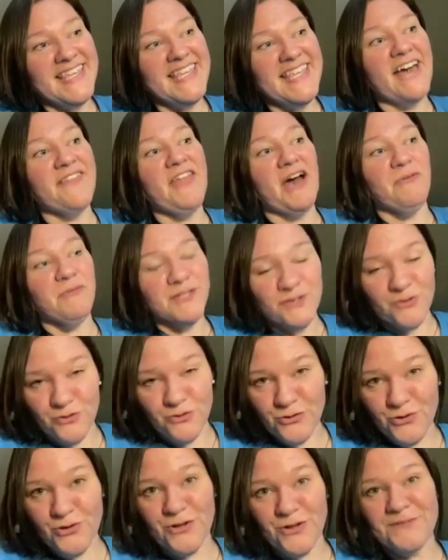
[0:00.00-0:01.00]
Yeah, that was
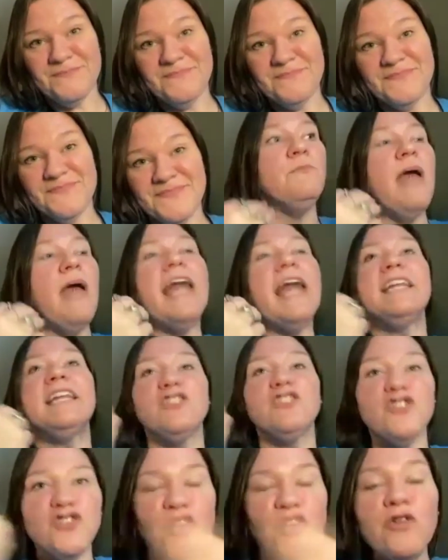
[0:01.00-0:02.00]
cruel. And
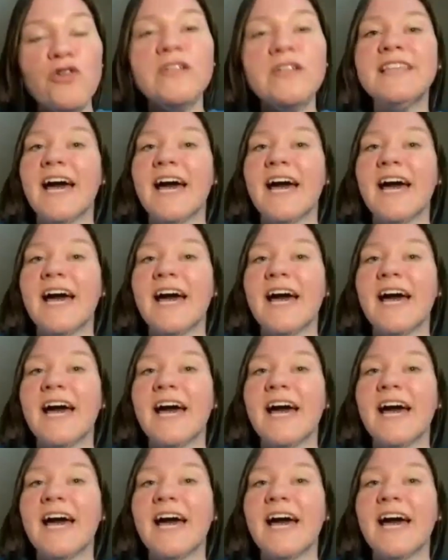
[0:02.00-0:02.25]
as soon